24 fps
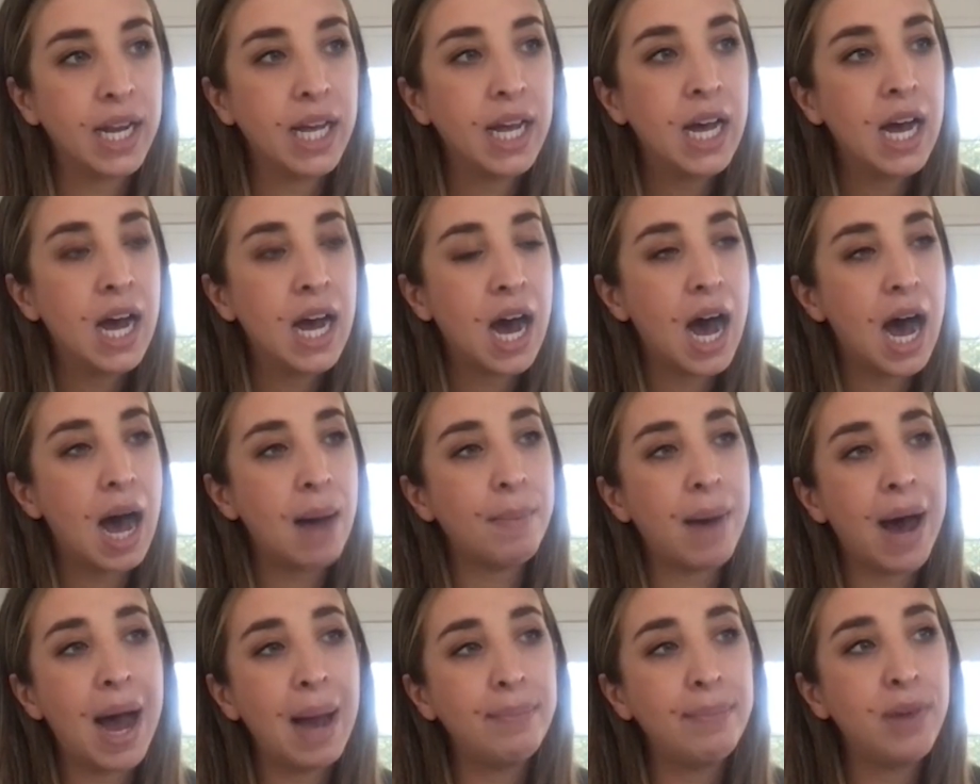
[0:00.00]

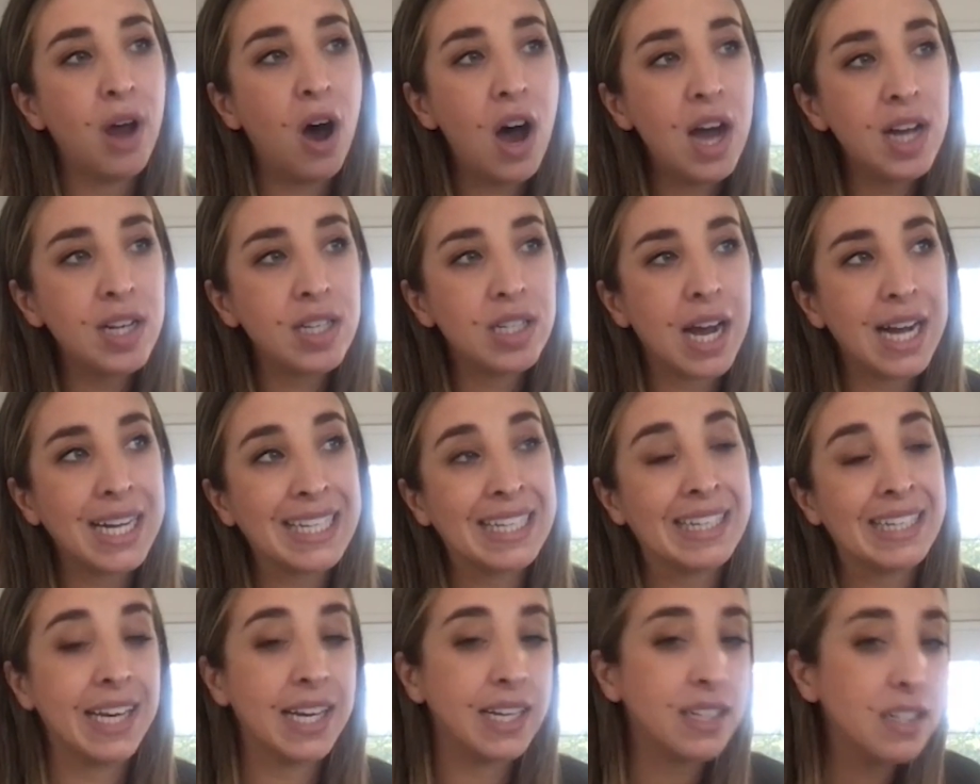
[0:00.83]
but I'm not
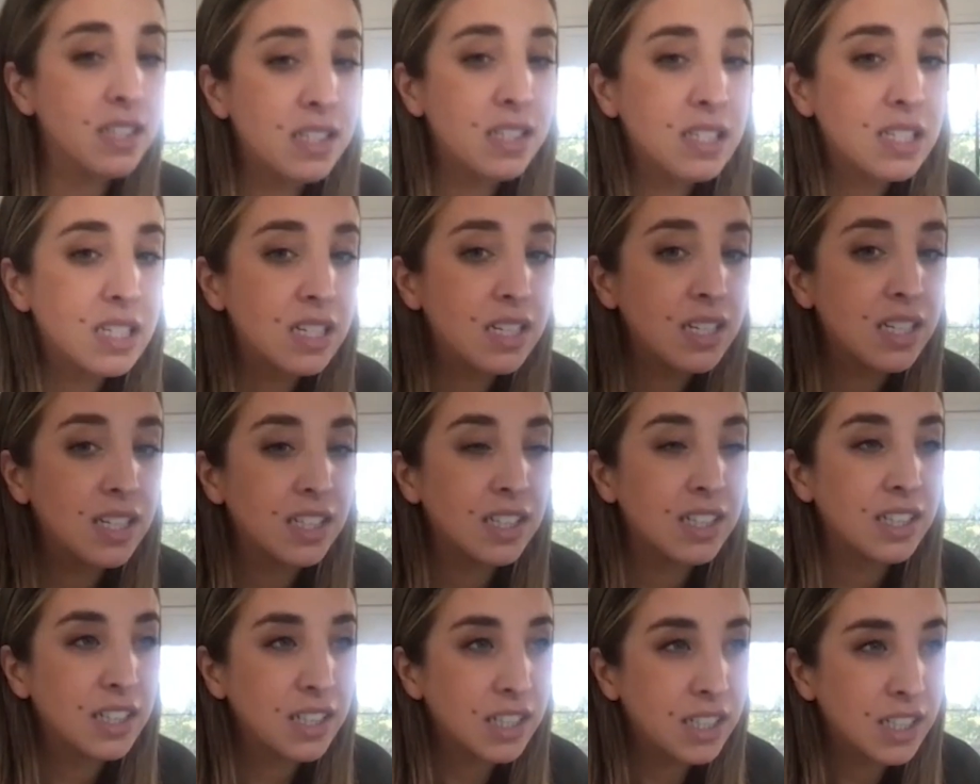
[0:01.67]
against
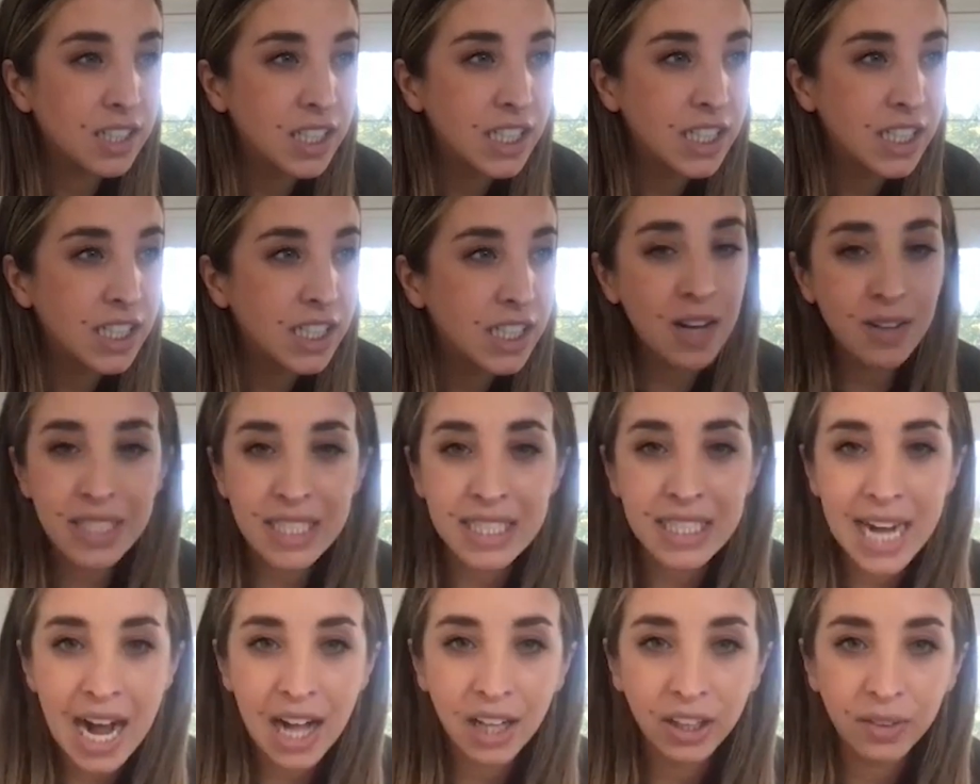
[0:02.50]

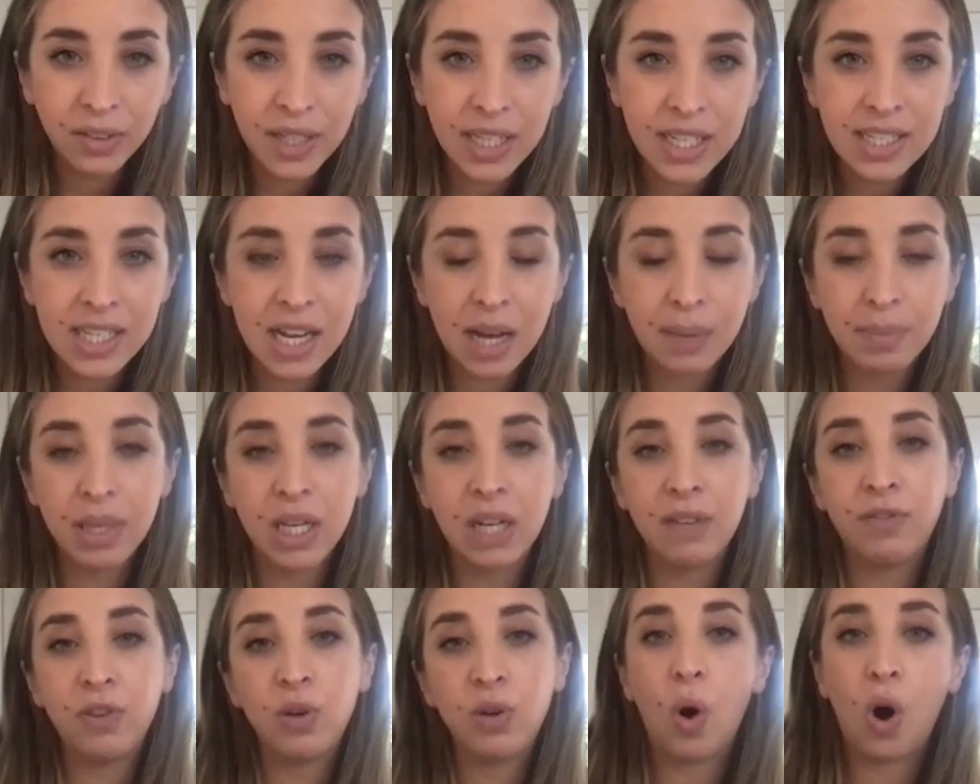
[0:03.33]
counting calories. I
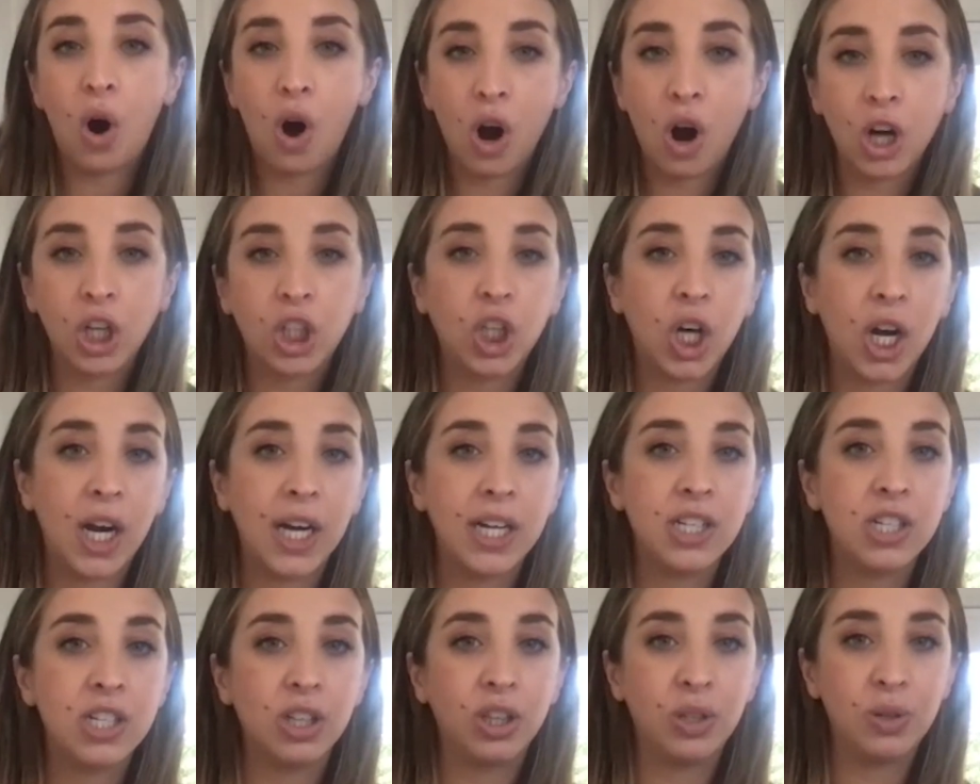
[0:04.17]
mean, if you are
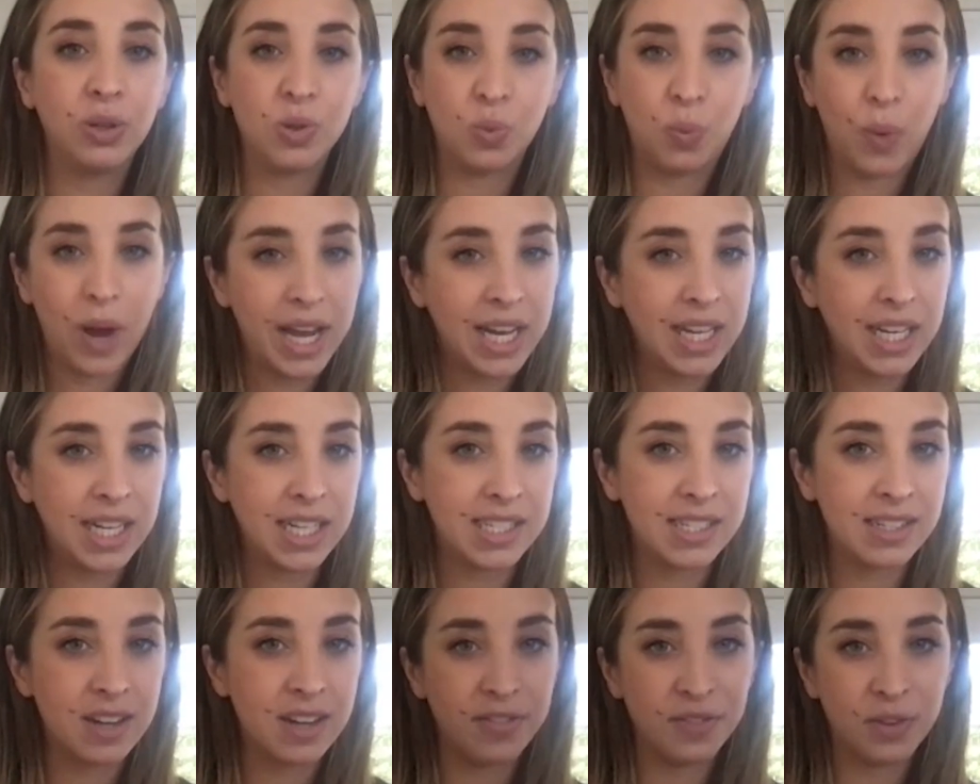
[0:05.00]
trying to lose weight,
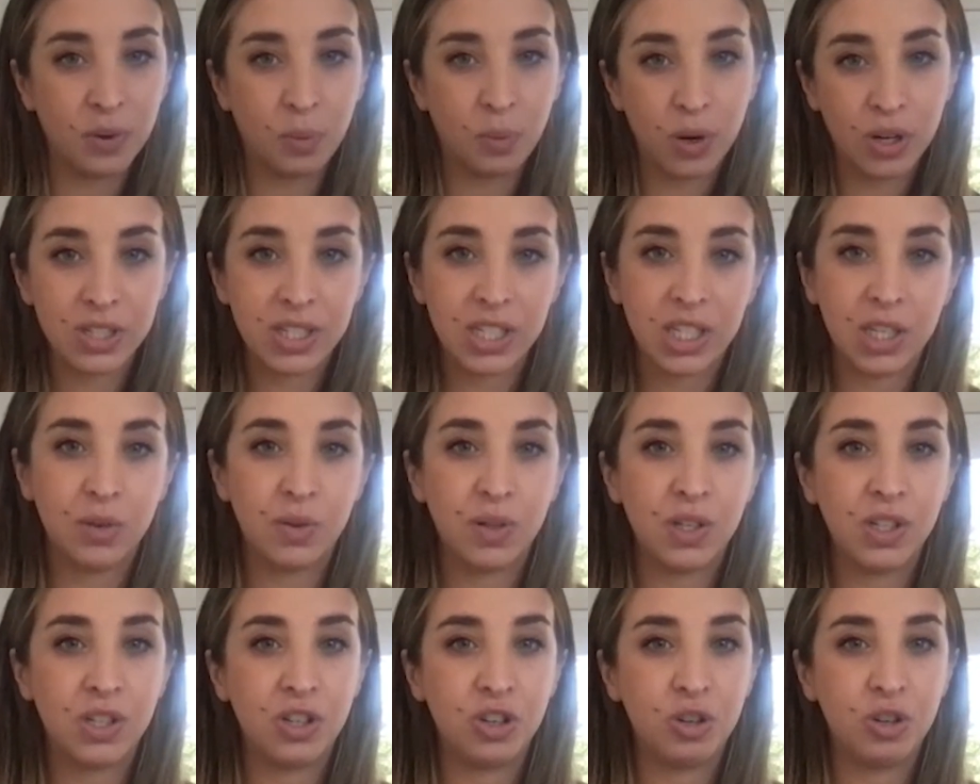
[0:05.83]
it's not the worst thing
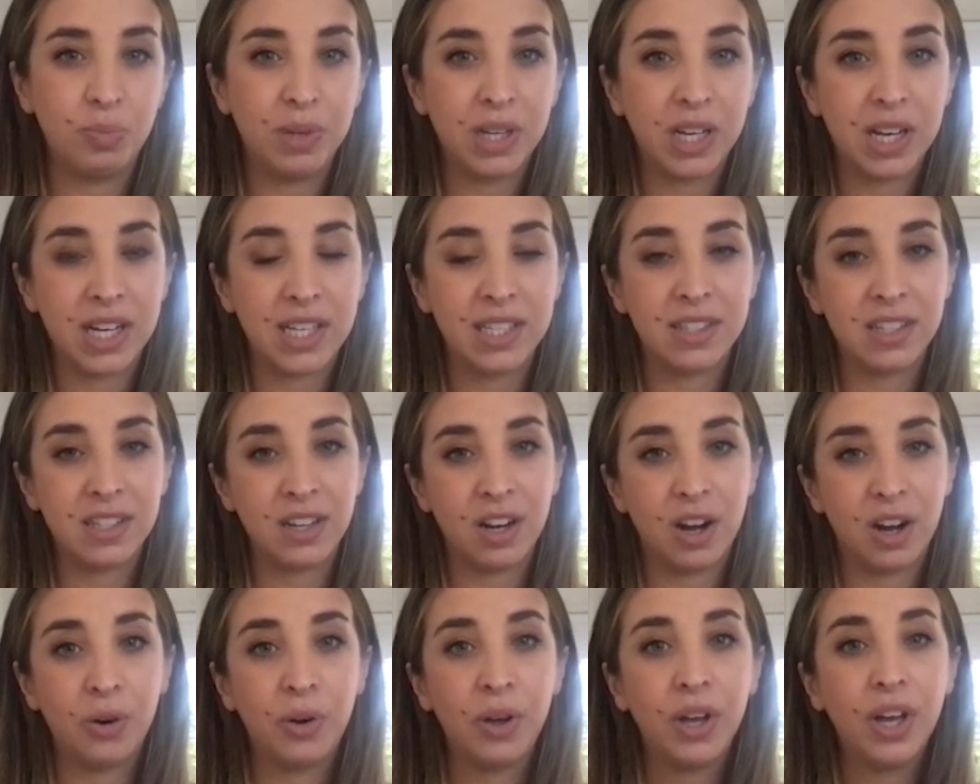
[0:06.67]
you can do because,